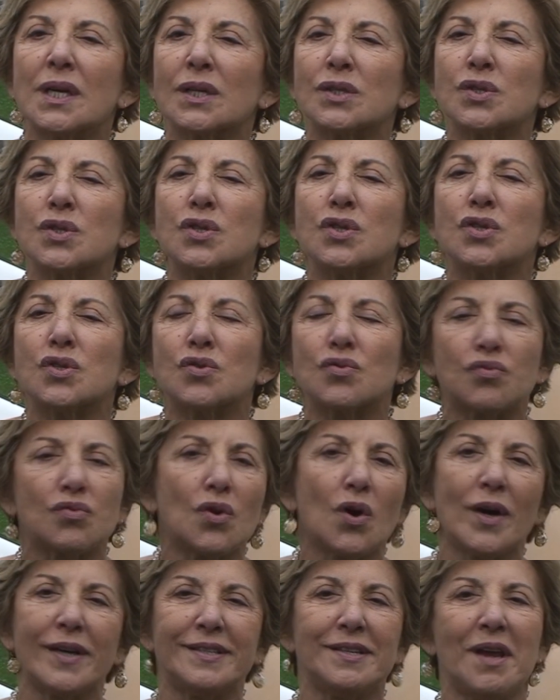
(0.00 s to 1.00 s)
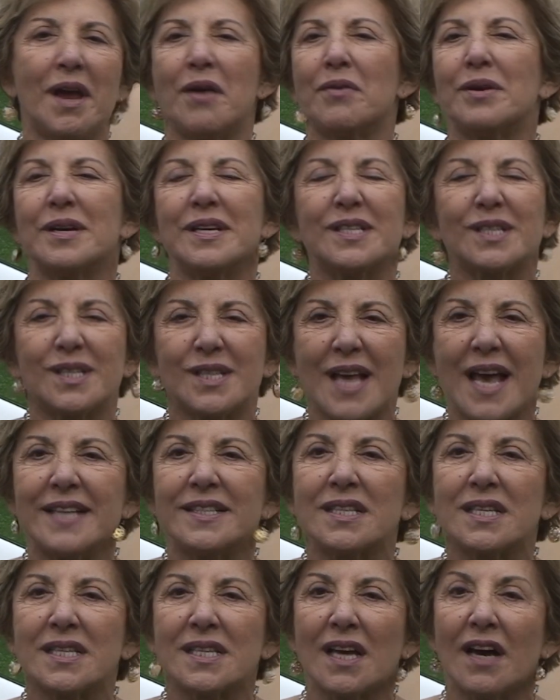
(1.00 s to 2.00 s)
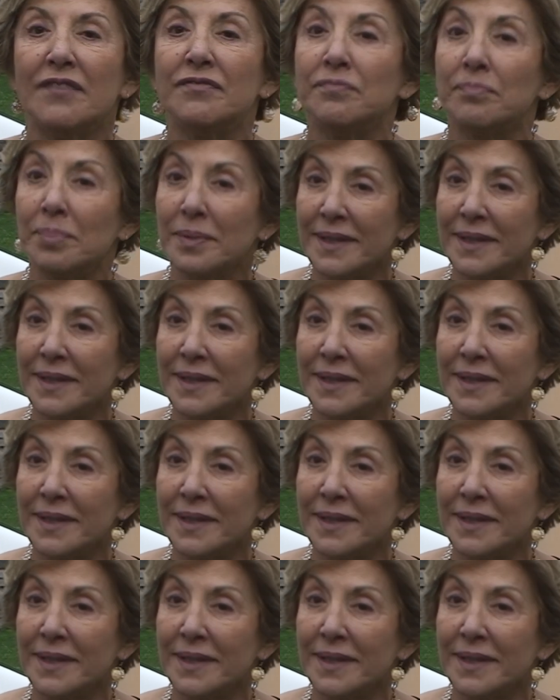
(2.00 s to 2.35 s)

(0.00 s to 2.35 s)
extraordinary sense of